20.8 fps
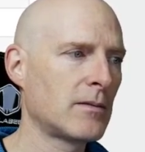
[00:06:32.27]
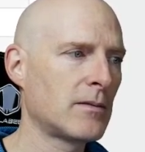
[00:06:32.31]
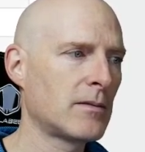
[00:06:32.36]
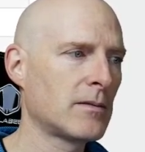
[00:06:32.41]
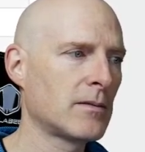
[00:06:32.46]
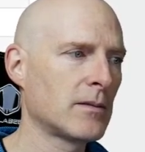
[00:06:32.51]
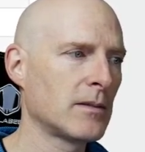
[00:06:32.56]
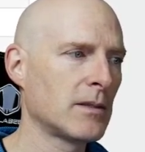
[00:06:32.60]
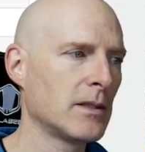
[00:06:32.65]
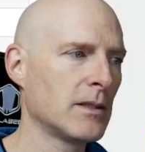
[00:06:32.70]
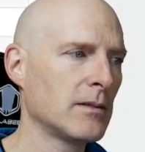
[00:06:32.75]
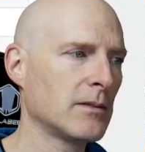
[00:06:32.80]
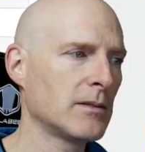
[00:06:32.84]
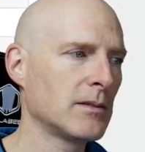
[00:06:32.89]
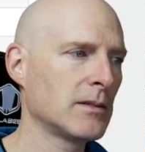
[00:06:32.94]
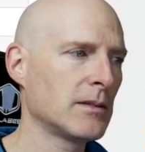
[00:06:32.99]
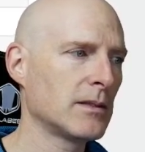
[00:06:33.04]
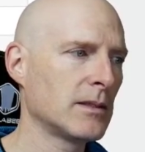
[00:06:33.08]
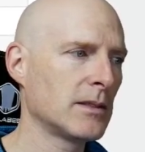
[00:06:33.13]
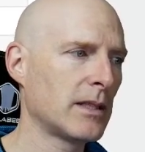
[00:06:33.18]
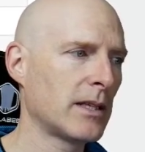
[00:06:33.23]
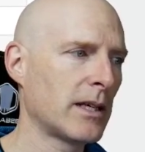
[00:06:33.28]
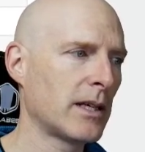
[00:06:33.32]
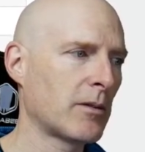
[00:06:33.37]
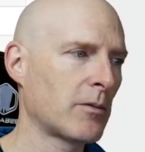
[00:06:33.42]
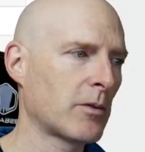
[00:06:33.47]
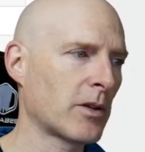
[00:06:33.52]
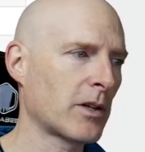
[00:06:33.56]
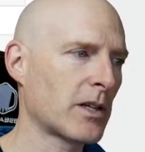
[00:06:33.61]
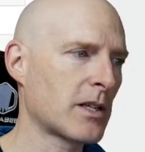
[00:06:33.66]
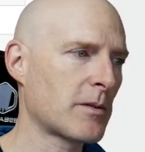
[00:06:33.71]
Oh, and we're going
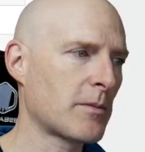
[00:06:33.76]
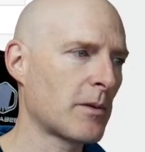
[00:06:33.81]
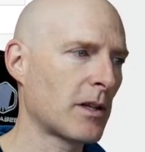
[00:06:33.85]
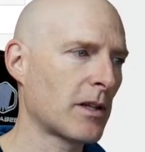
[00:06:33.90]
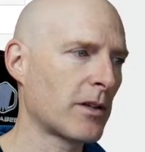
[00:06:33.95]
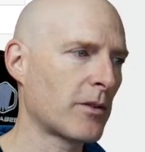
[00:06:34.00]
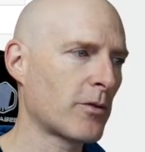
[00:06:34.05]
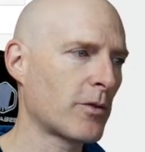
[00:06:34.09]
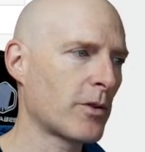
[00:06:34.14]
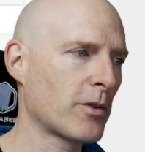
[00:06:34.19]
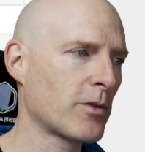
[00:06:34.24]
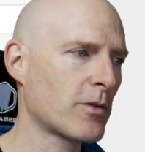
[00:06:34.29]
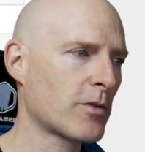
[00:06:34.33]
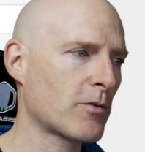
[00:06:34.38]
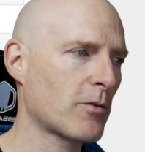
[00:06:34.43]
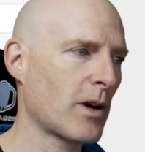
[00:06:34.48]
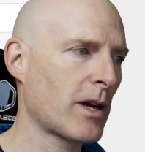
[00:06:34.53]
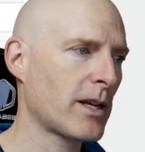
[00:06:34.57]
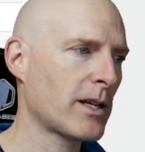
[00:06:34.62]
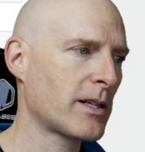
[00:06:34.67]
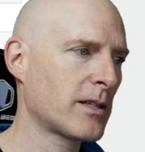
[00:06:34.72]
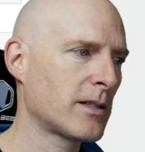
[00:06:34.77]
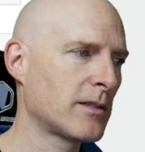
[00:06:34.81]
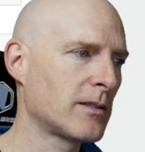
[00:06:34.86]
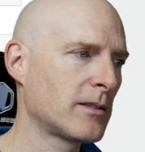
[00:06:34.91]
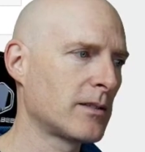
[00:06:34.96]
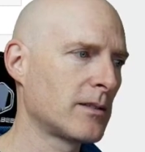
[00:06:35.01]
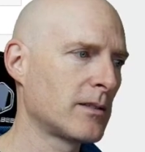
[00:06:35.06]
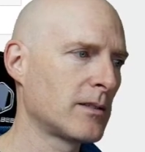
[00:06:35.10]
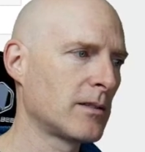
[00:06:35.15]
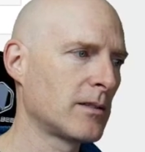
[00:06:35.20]
to spell introduce right.
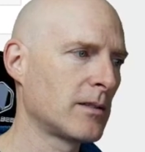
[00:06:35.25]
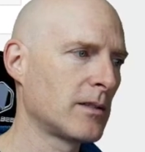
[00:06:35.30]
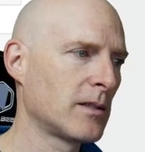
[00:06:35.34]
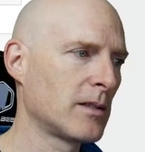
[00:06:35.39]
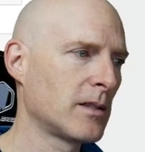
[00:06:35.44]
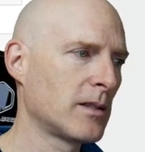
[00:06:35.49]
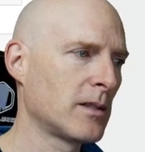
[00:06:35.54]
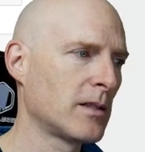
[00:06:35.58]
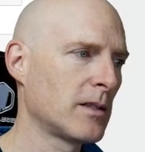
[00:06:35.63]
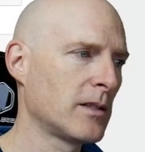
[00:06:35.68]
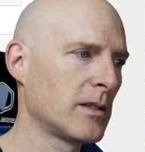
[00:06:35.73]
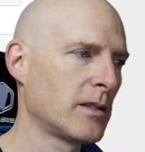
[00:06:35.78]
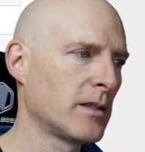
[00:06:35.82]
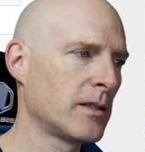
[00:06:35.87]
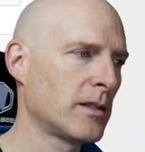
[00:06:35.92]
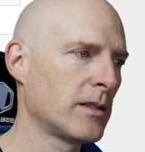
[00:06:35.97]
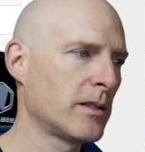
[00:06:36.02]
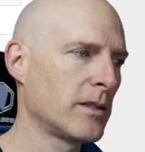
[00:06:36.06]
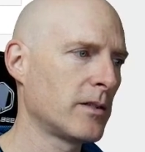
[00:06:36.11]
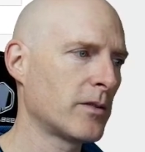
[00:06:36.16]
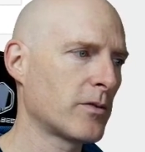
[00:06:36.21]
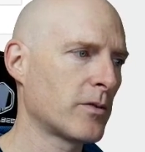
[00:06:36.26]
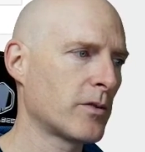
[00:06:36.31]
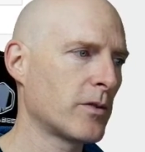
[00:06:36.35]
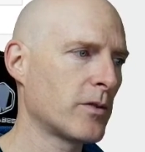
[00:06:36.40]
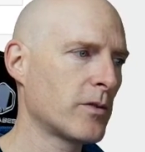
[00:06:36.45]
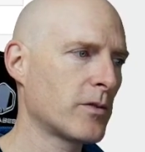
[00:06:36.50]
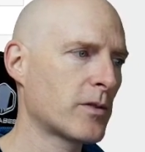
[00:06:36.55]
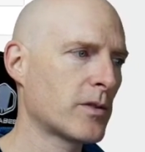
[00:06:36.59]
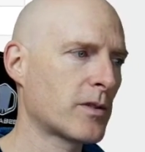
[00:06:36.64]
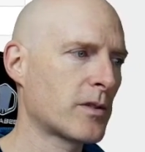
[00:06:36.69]

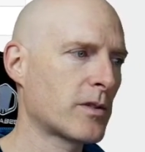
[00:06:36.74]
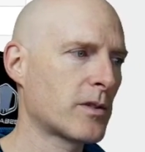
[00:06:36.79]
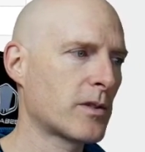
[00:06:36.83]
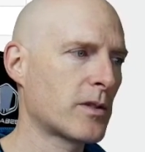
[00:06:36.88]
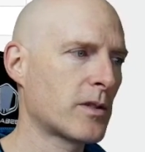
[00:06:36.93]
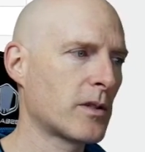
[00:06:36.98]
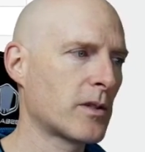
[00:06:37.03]
Introduce.